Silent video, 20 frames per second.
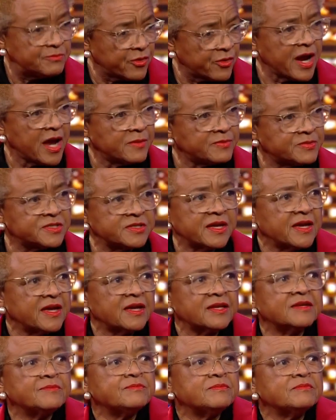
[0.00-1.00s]
Perhaps they
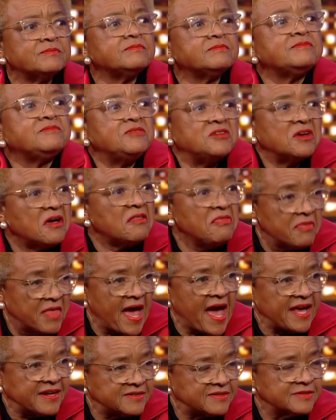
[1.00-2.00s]
had
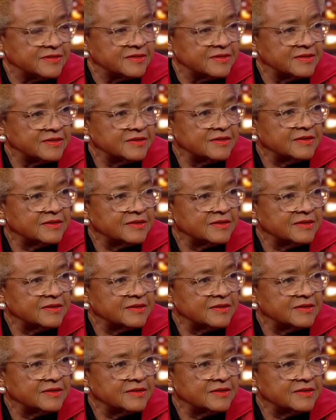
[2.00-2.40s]
done that.